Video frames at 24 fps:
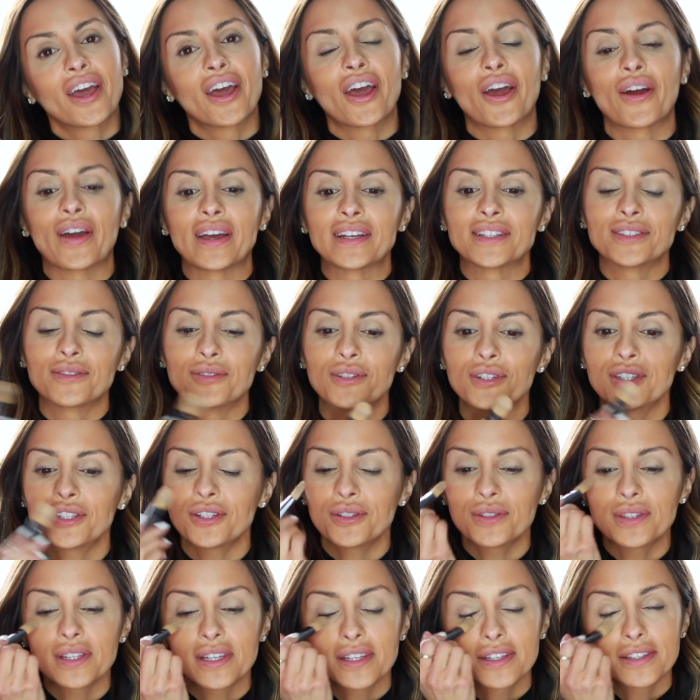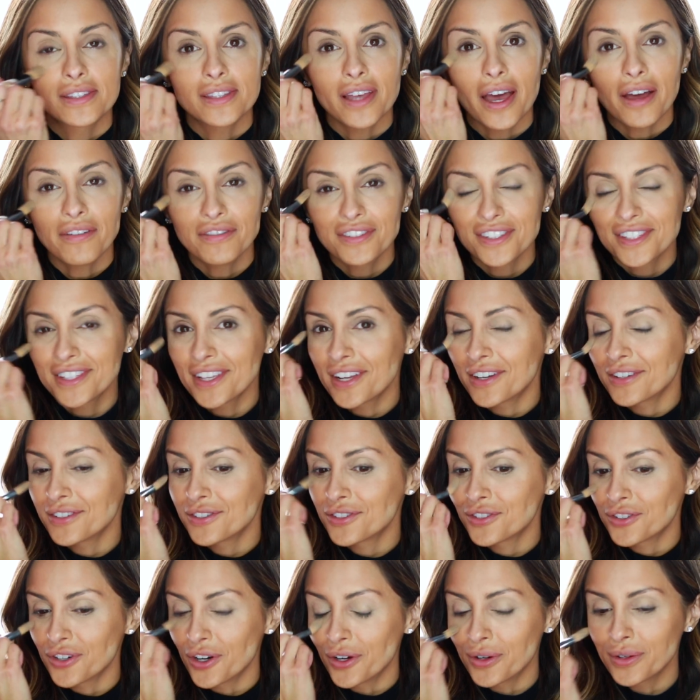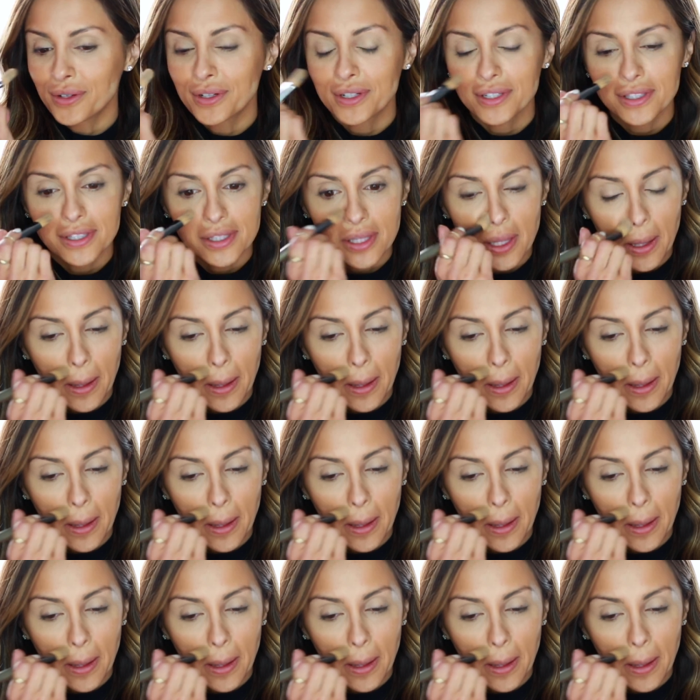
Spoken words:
Okay, so just using soft, subtle strokes.